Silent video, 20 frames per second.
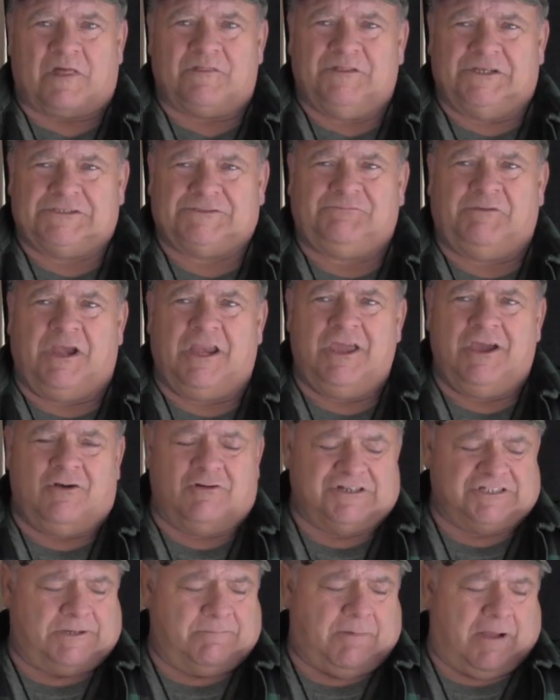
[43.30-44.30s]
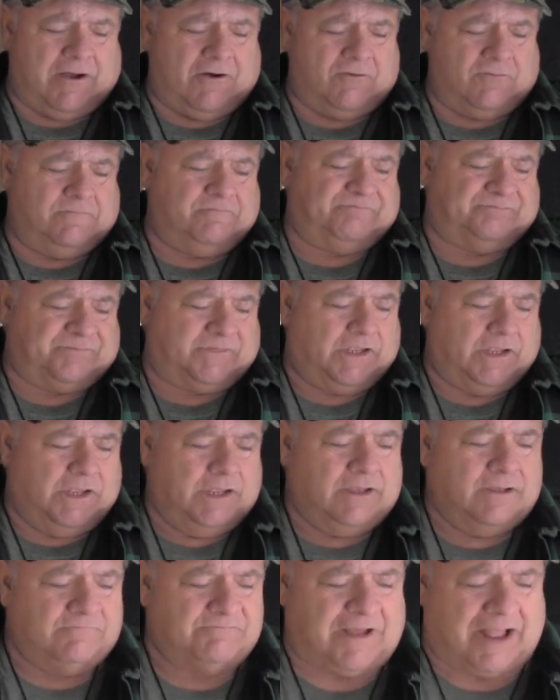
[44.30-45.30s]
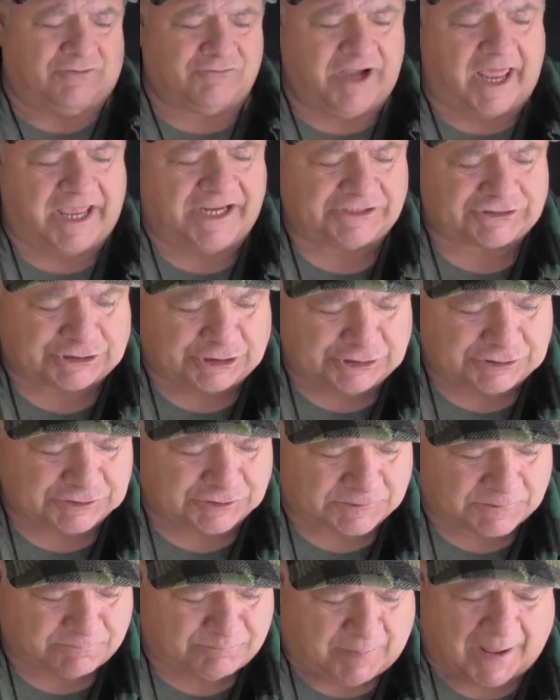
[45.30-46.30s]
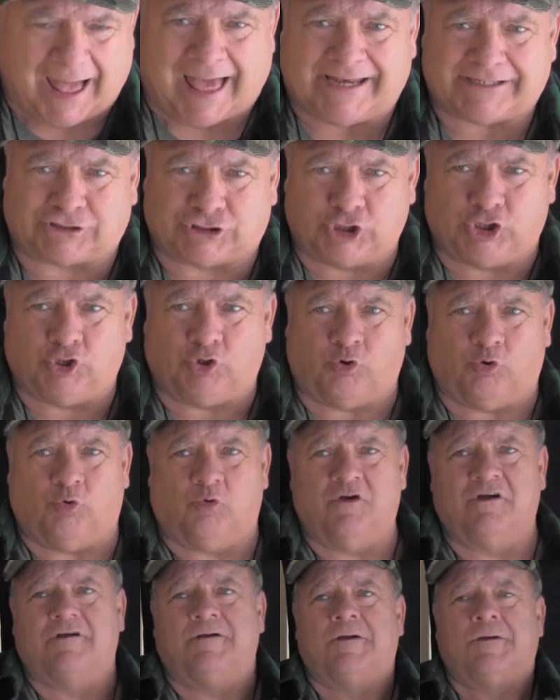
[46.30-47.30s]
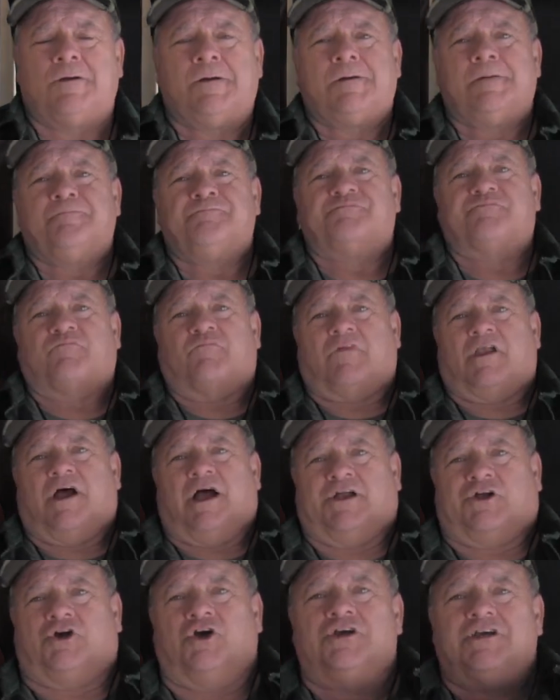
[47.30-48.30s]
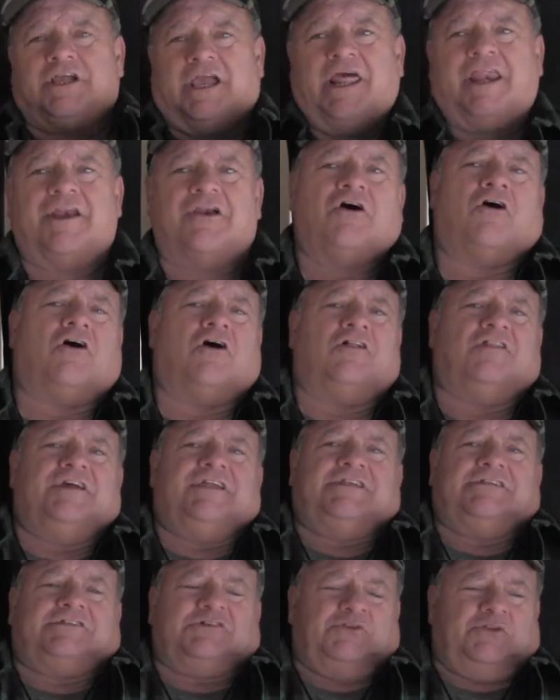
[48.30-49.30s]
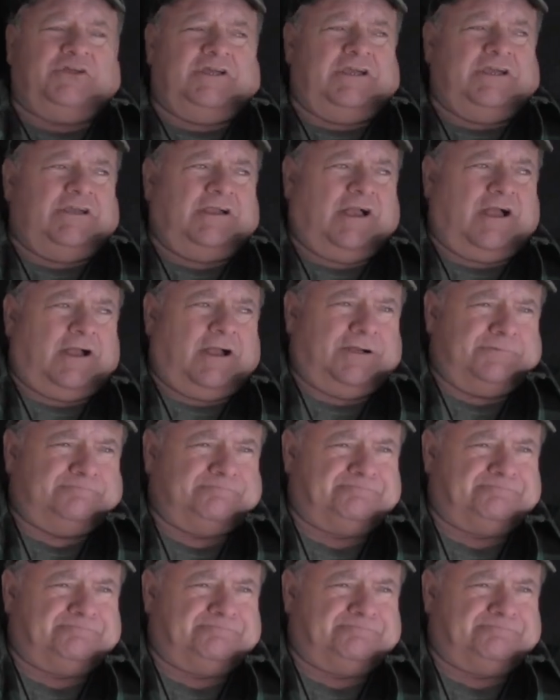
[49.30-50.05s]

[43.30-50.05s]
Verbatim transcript: This video is about foundations part 2. I couldn't get it all into the